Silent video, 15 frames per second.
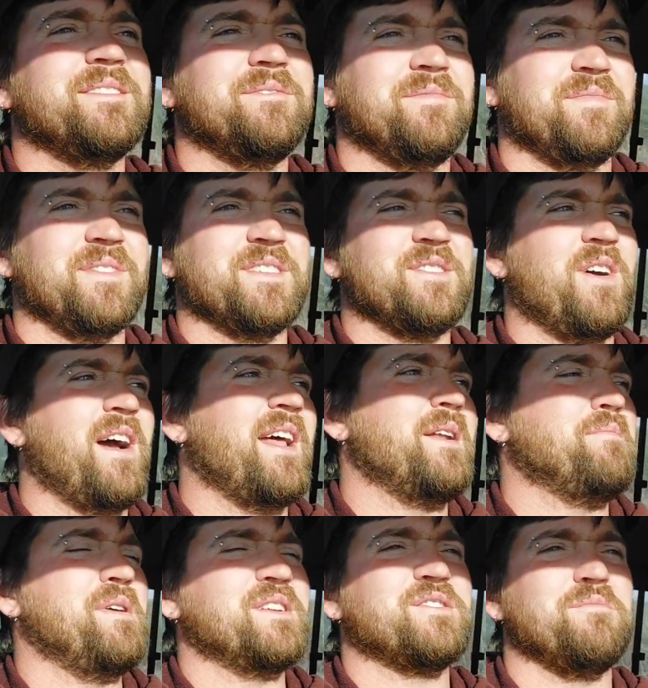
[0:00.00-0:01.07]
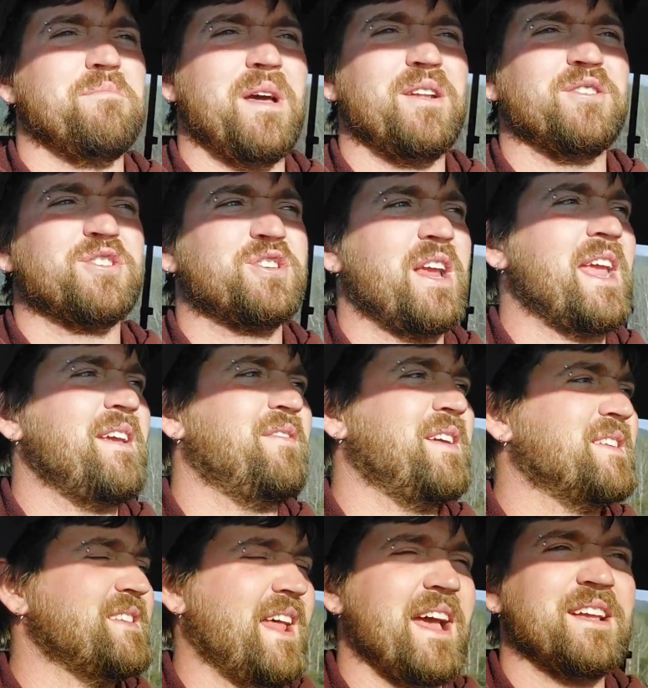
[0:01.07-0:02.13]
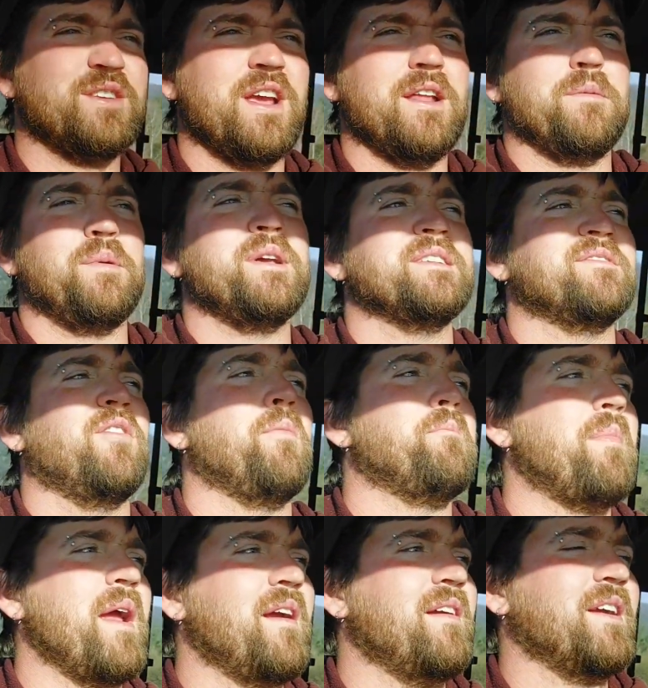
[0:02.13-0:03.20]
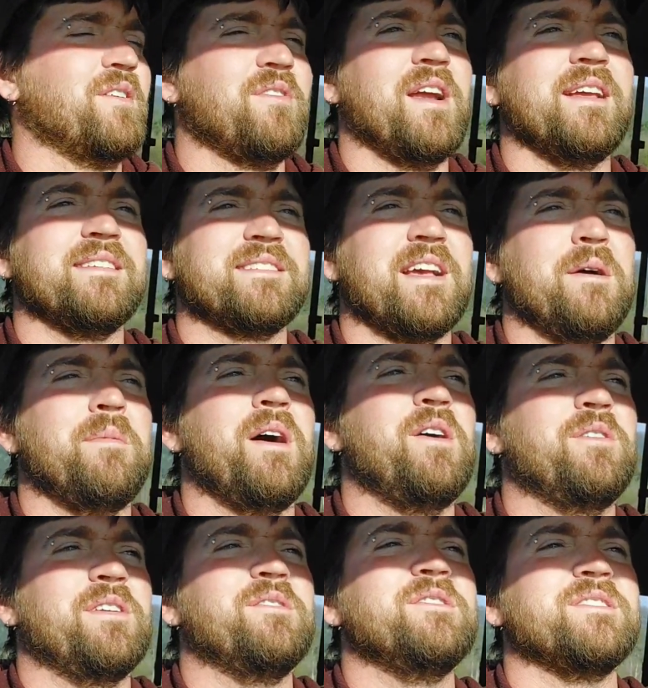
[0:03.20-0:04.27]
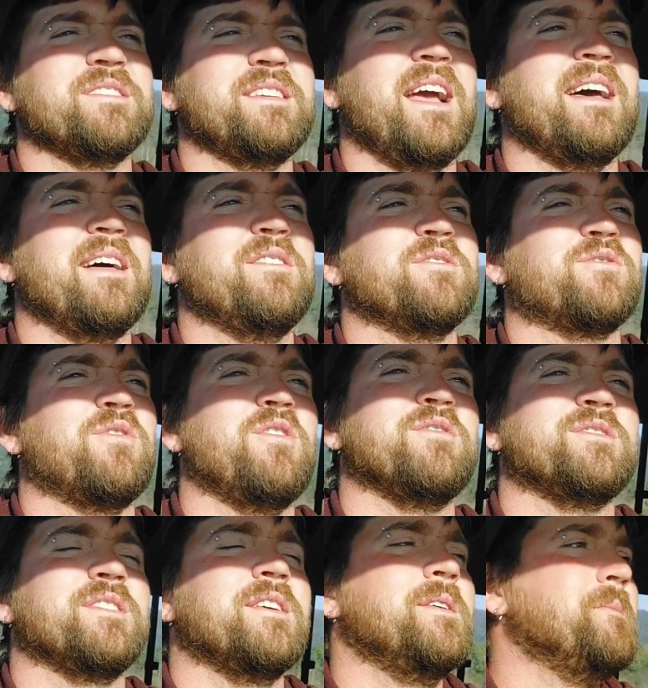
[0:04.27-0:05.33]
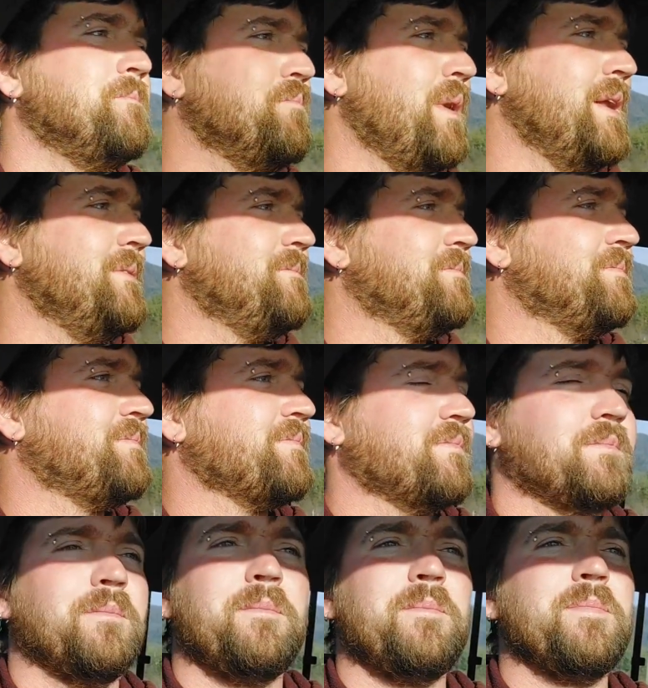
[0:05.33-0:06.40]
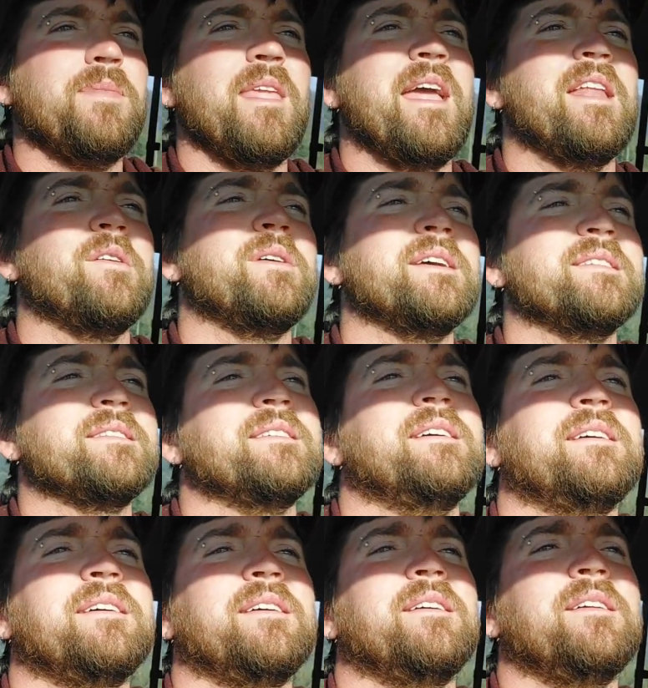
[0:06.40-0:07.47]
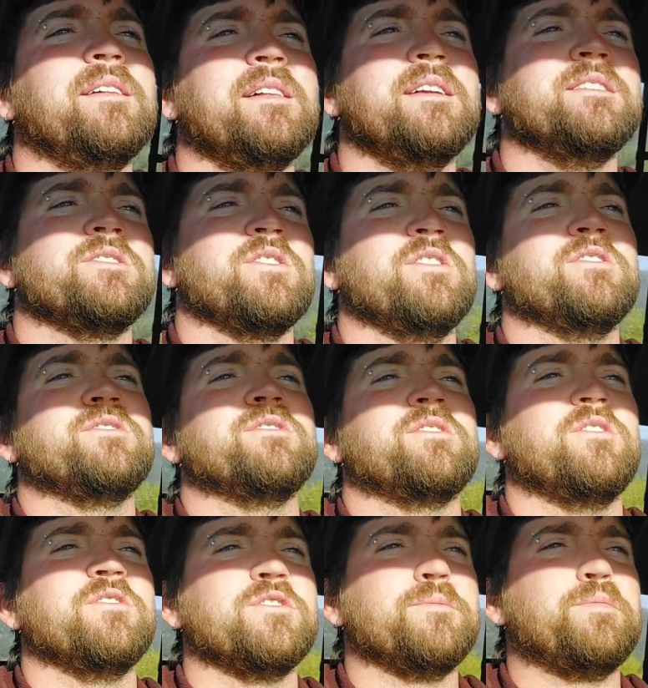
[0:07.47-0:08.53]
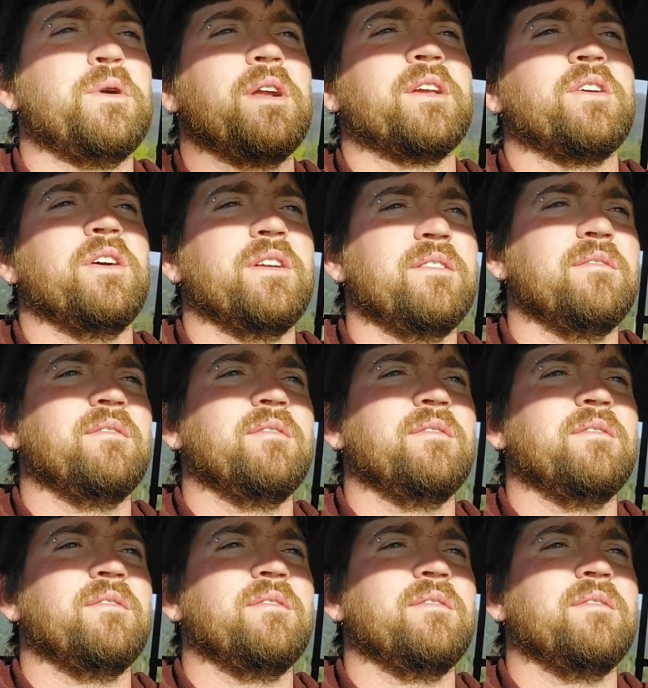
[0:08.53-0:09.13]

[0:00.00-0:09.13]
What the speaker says: So I had a bunch of metal shavings, and I actually had a piece of a bearing race come out. It was, yeah, that was gross. But anyways, so those are pretty good.